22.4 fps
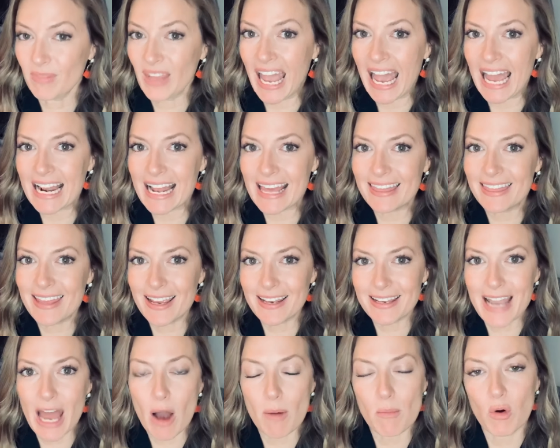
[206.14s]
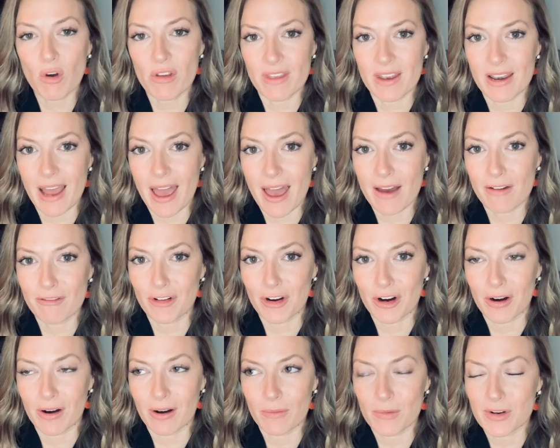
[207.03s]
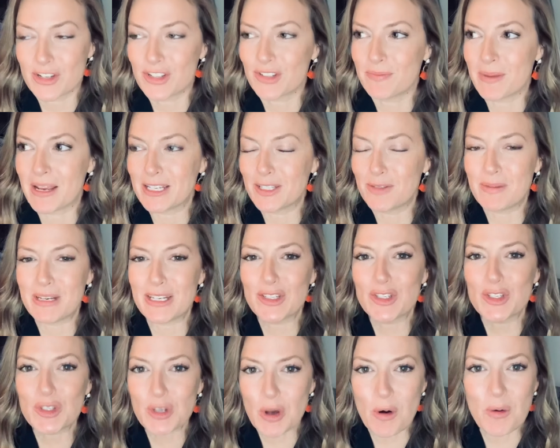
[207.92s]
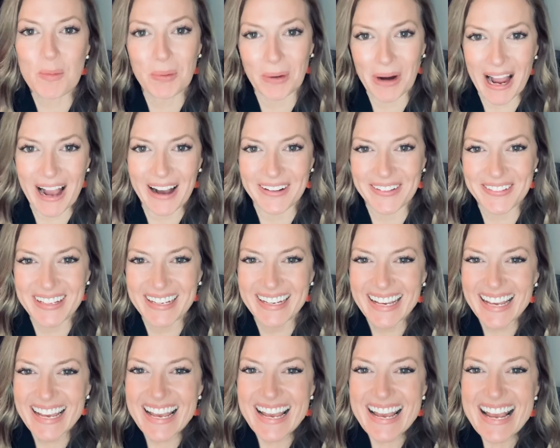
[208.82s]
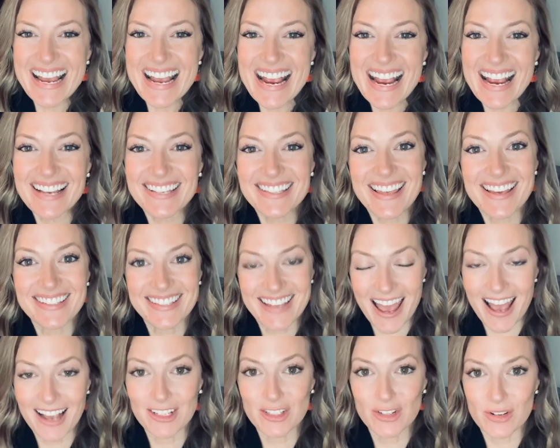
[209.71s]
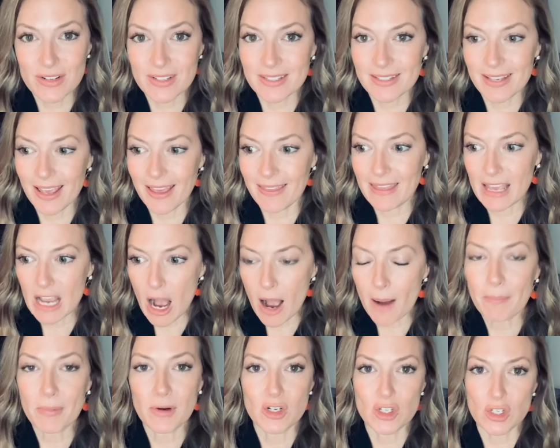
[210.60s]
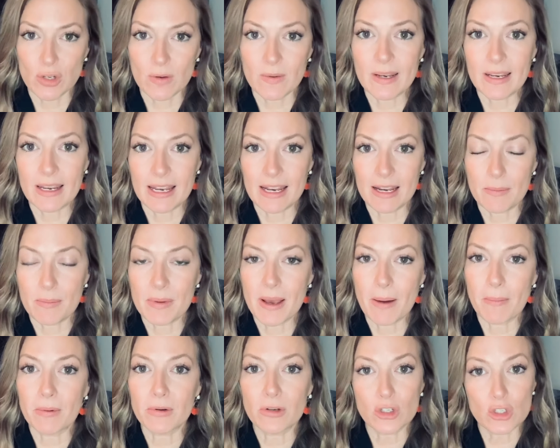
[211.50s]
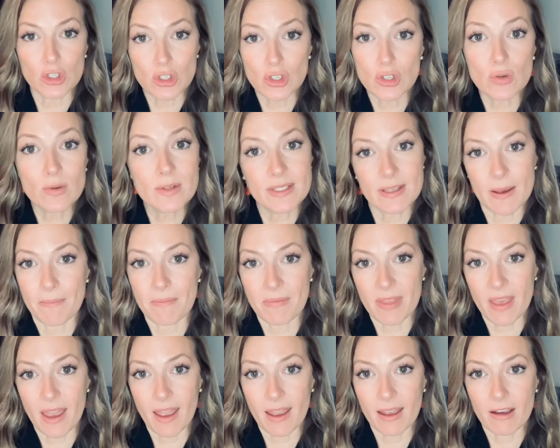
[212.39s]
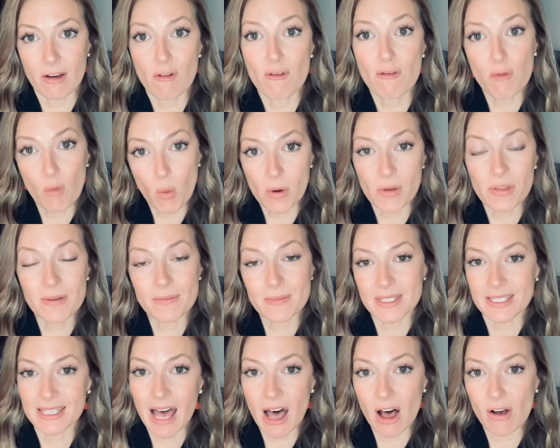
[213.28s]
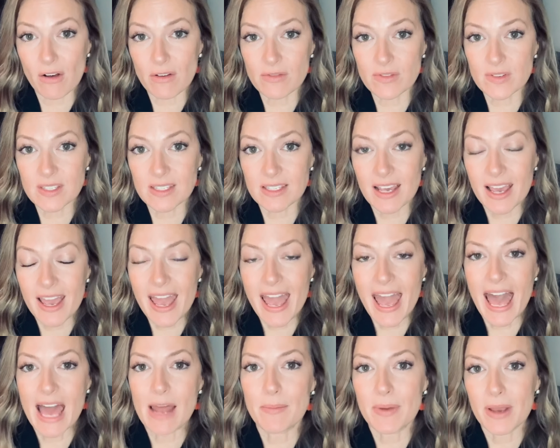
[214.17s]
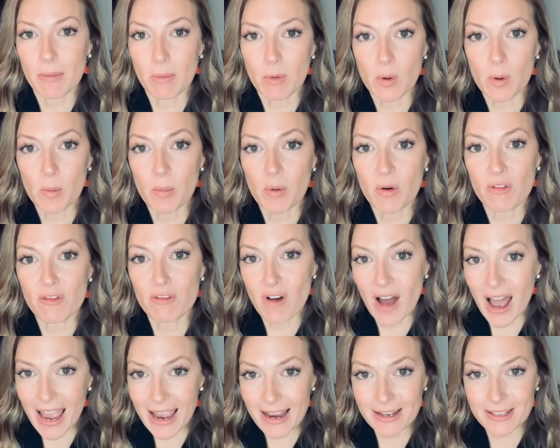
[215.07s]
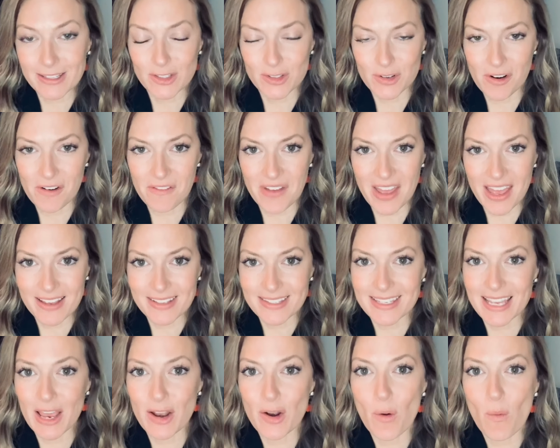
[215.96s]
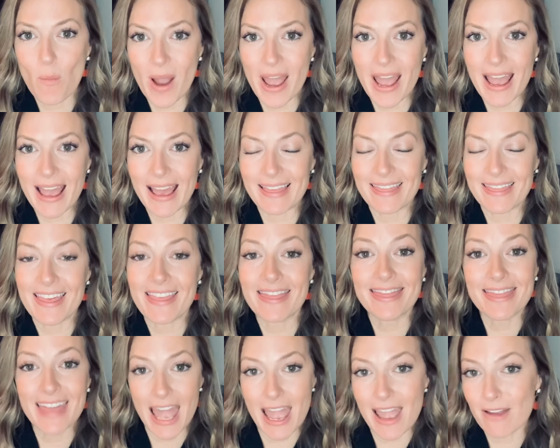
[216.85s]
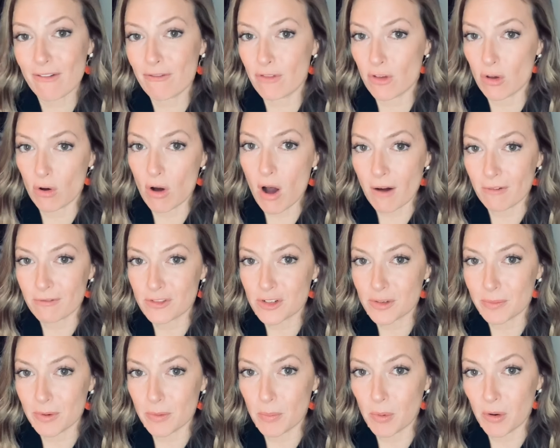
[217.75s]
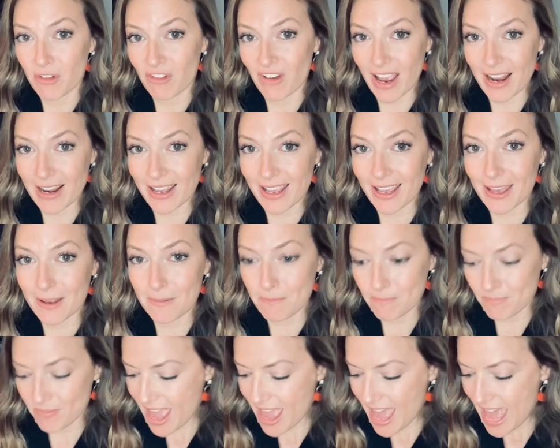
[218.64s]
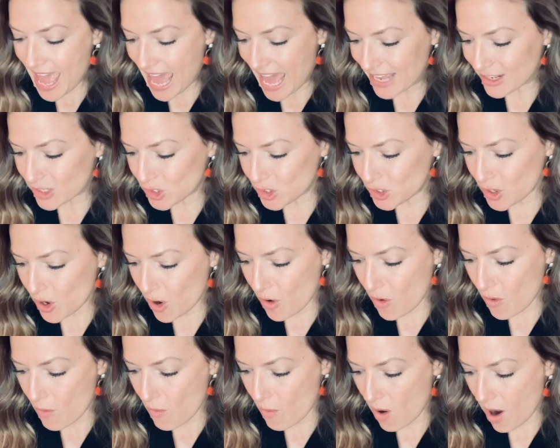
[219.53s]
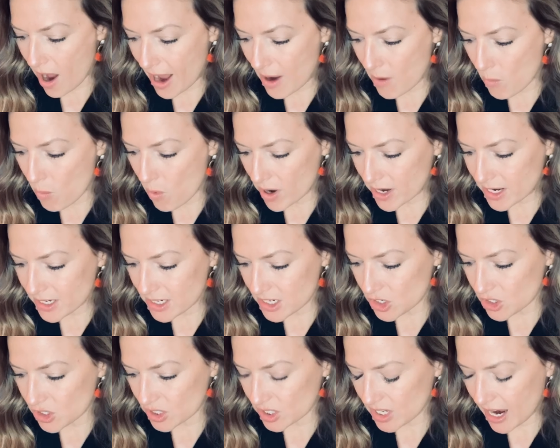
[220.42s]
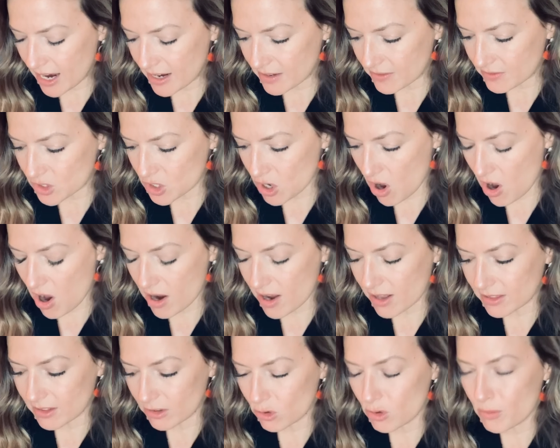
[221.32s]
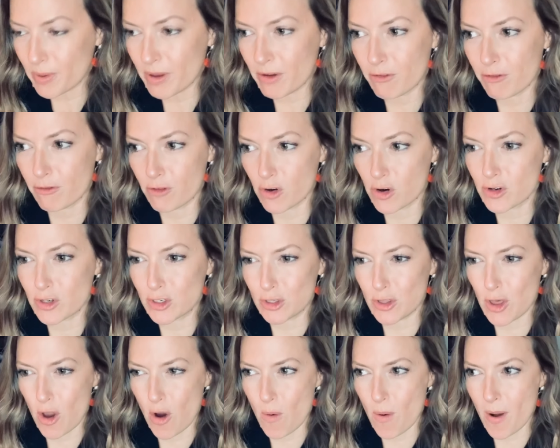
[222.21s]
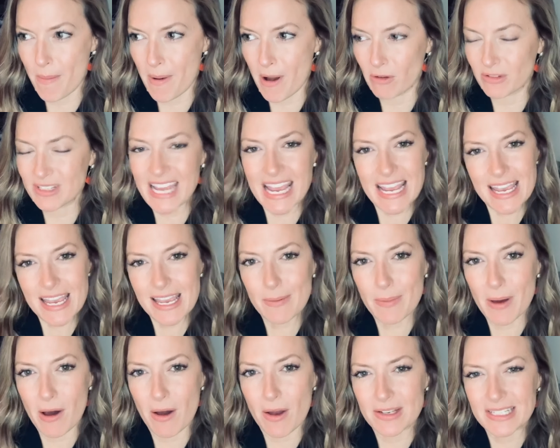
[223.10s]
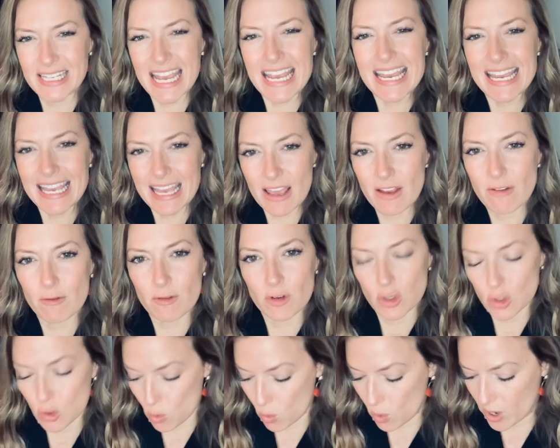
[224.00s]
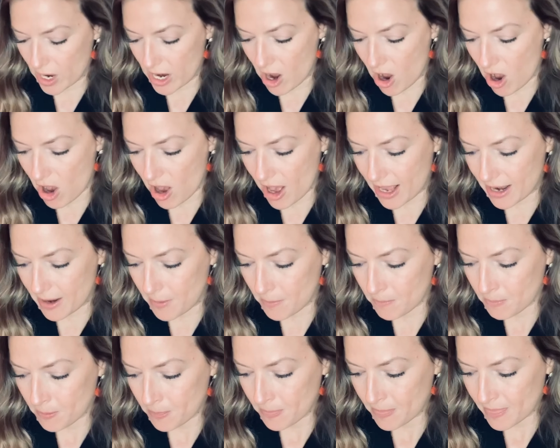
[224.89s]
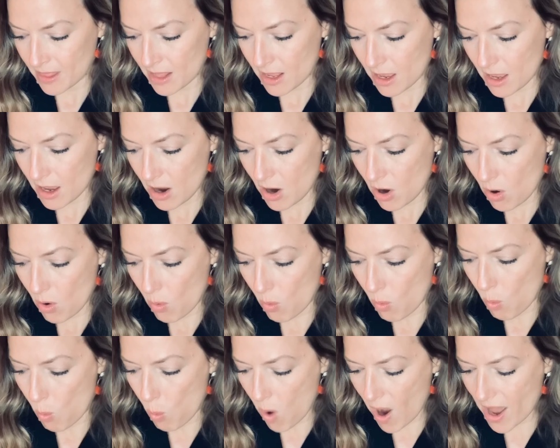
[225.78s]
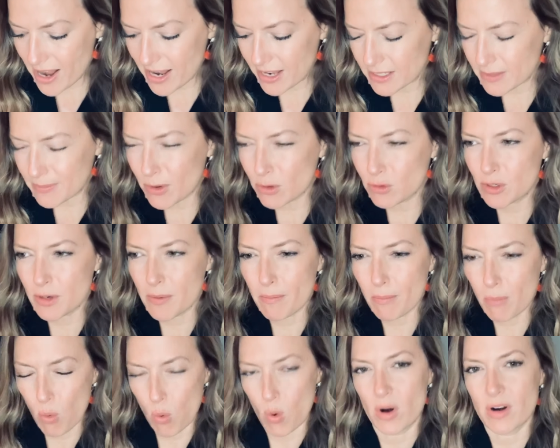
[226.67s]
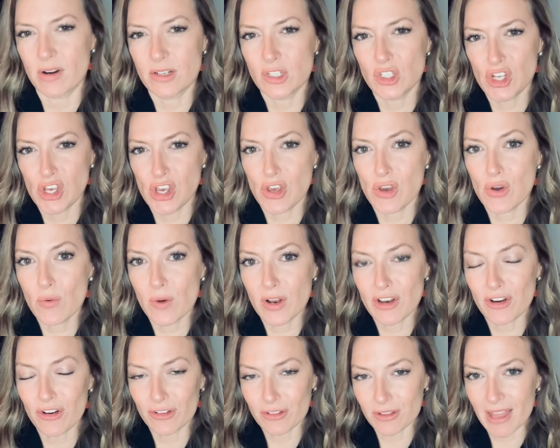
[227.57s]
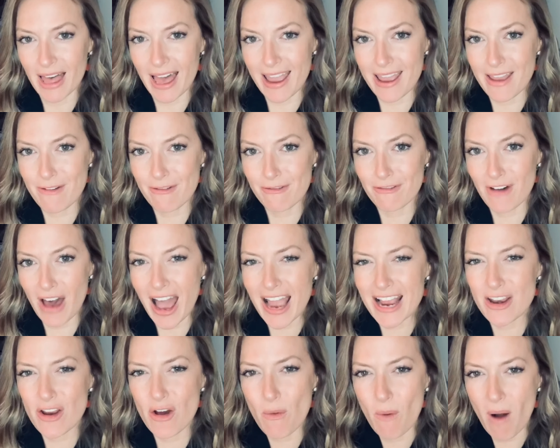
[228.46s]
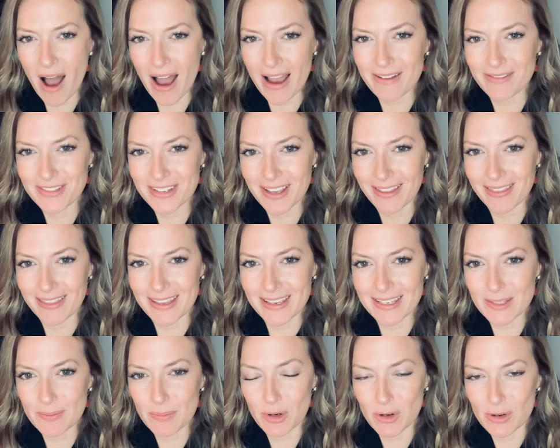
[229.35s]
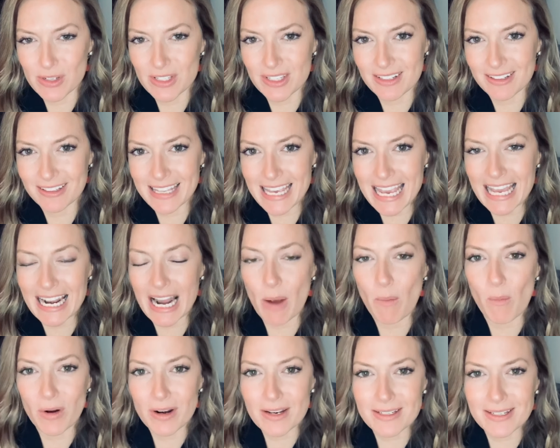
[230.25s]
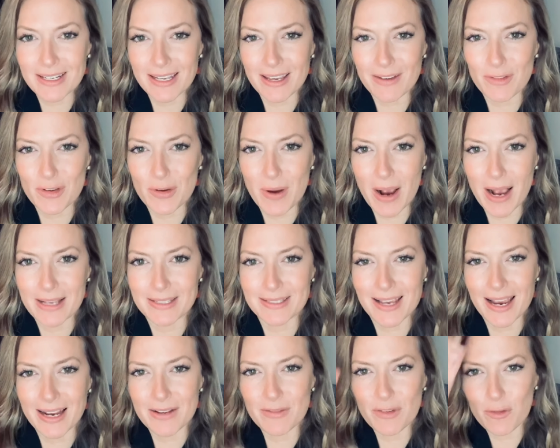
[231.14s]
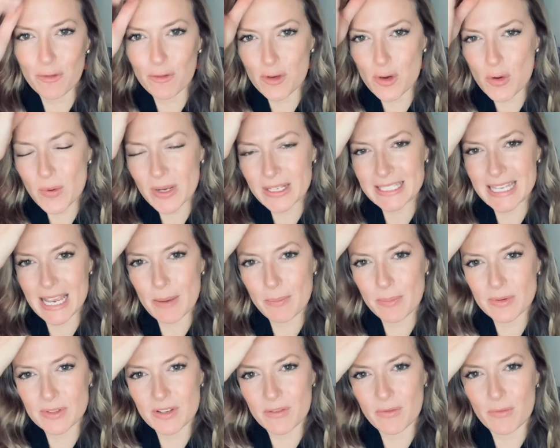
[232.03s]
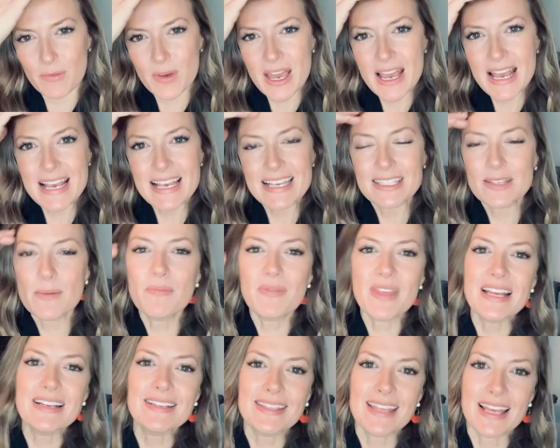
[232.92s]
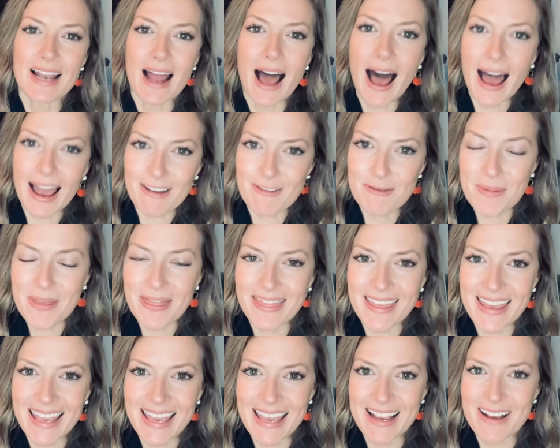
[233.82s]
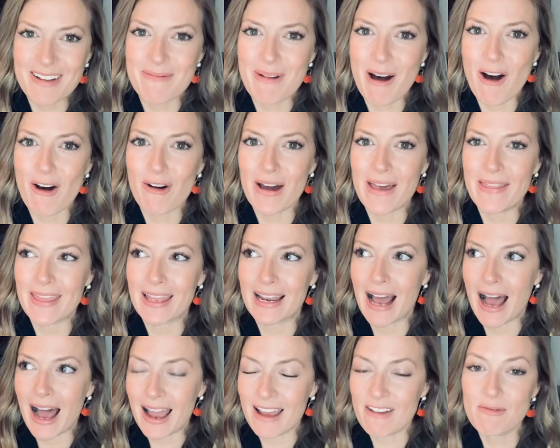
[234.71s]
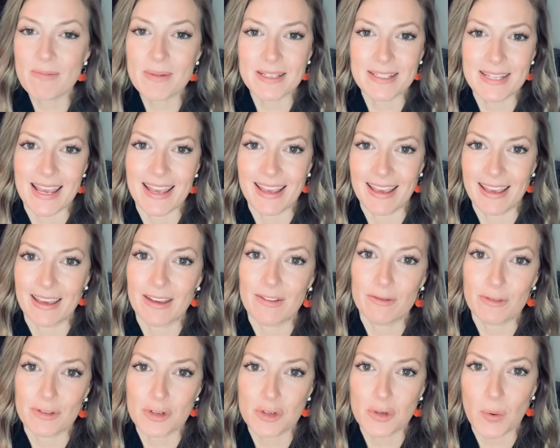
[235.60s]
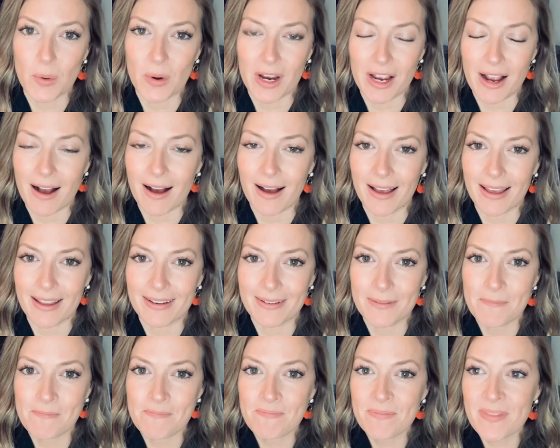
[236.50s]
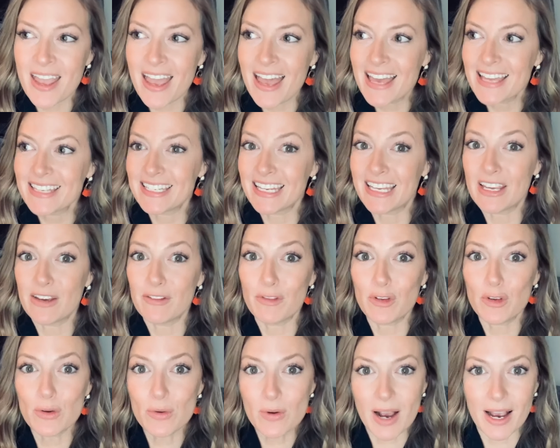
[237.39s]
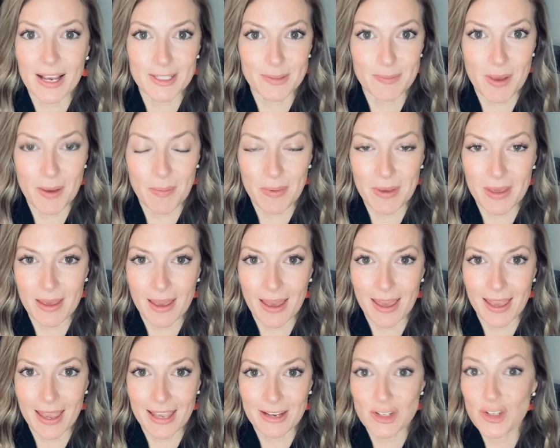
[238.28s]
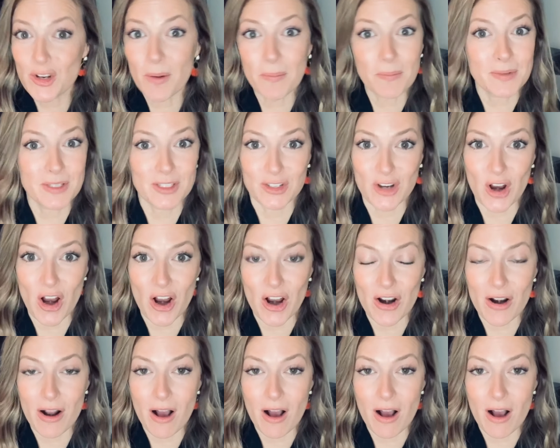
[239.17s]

And I think now more than ever, which makes me so proud, is that techs are seeing the opportunity to be able to do something for themselves and be able to provide a service in a way that they feel comfortable providing it. And so I wanted to just kind of talk a little bit first, though, about taking, about, taking inventory on what is most important to you in your life. I know I've done this personally, and I wanted to give you guys kind of a few examples of some things that I've been thinking about and that I've been taking inventory on to give you guys maybe a jump start